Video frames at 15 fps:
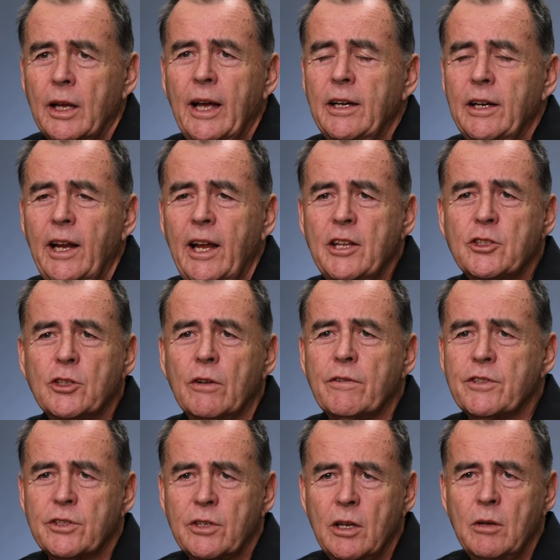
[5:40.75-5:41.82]
And it heads
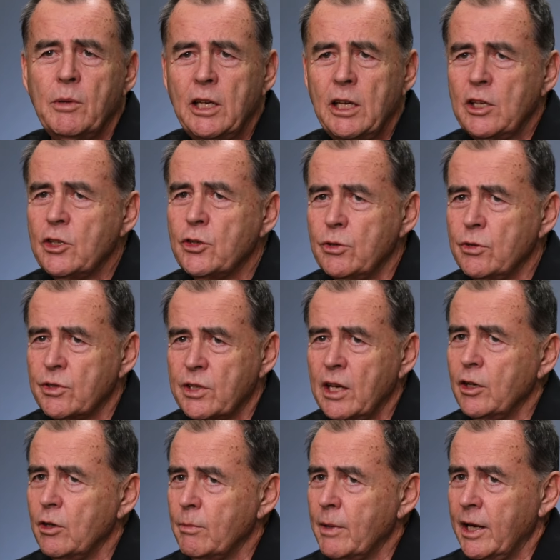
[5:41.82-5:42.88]
off so many issues
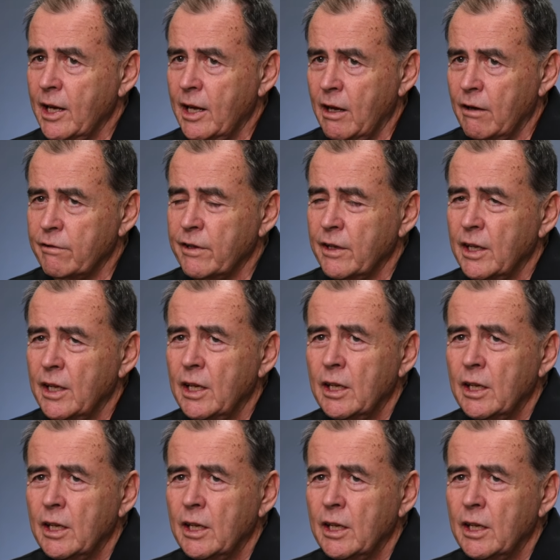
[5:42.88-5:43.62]
that you may have.